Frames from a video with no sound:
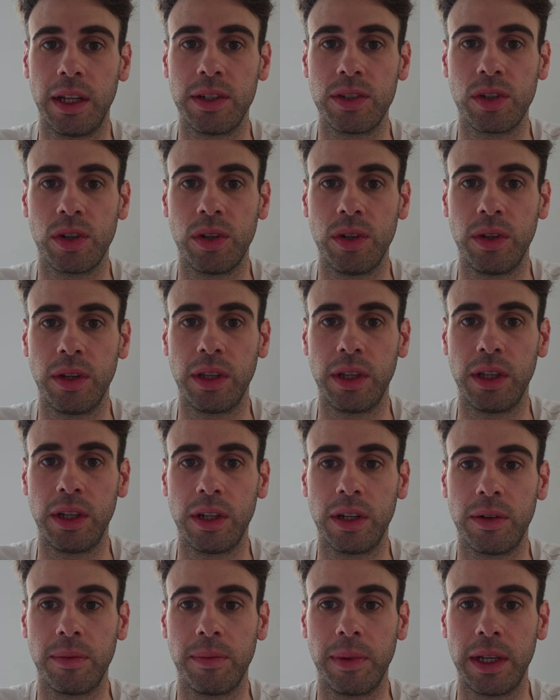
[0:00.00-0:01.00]
I show you
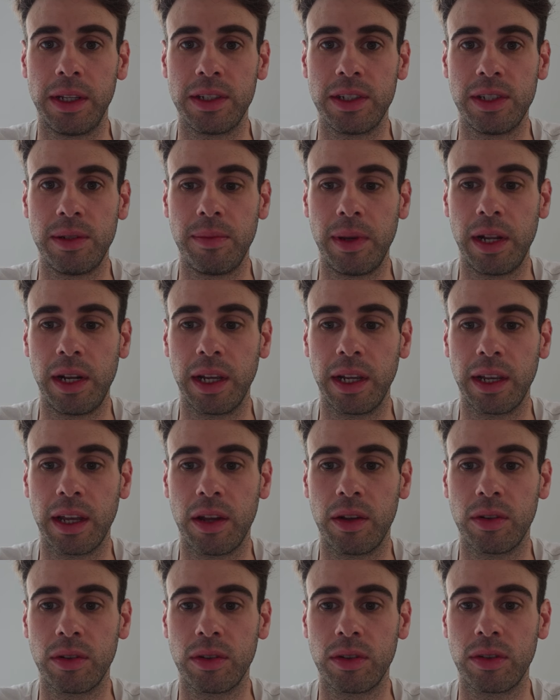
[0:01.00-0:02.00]
here my Gmail
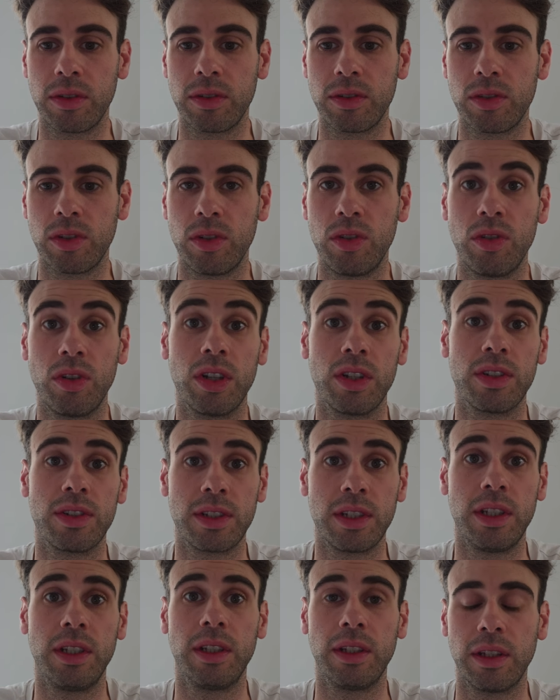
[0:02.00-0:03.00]
account, so you can
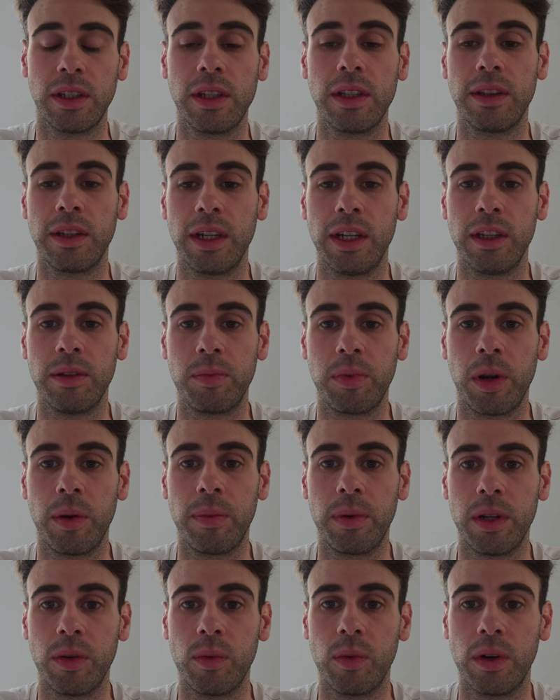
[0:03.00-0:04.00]
see that it
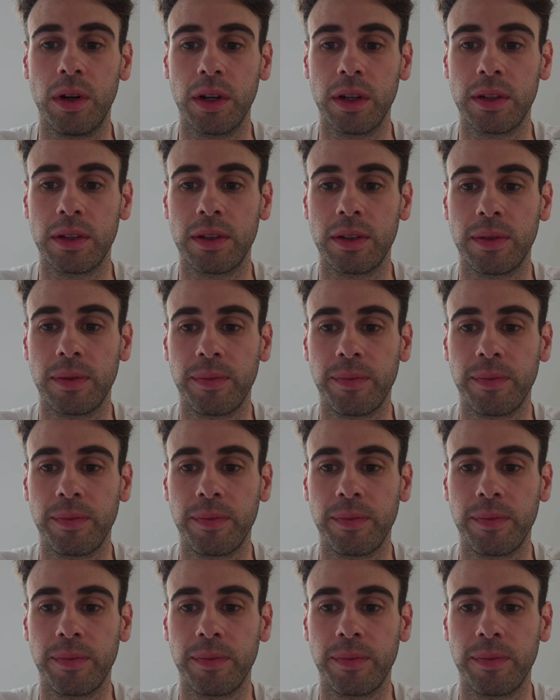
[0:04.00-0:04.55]
properly worked.